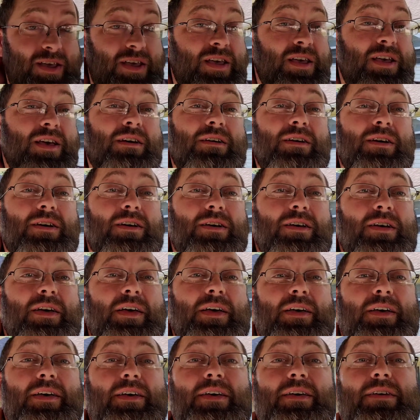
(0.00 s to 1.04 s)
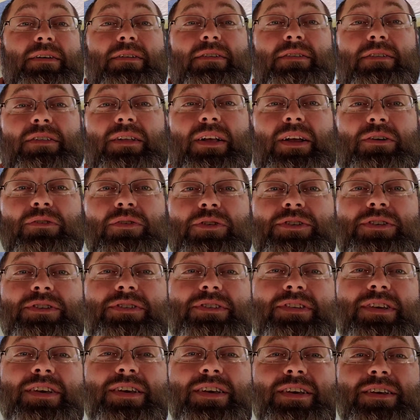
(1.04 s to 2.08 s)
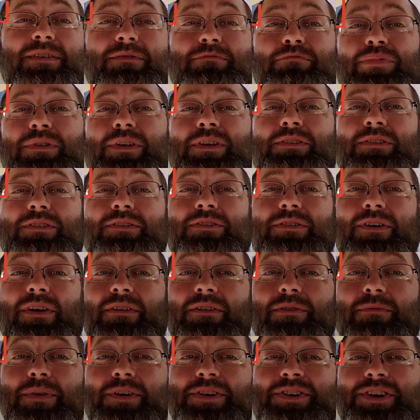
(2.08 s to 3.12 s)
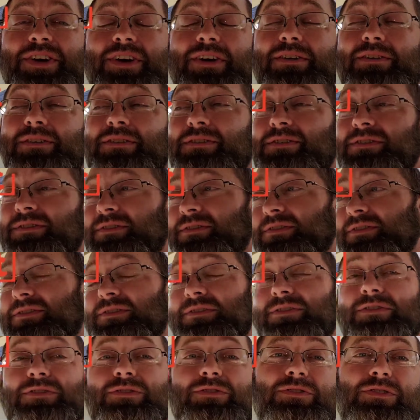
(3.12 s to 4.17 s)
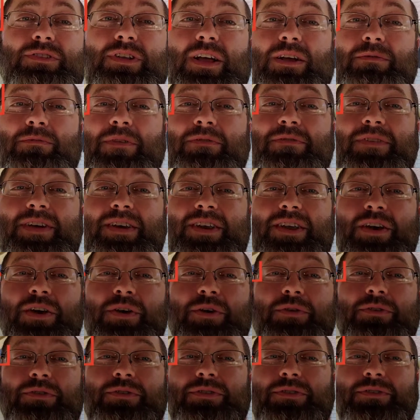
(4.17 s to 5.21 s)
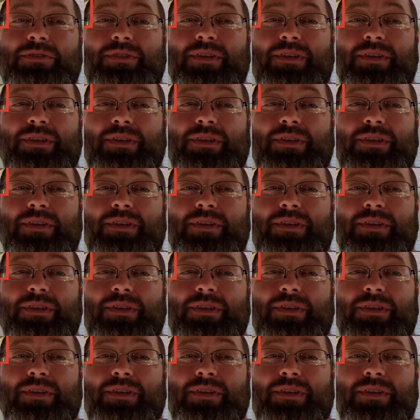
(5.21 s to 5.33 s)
if you like what you see, please subscribe to my channel, like my videos.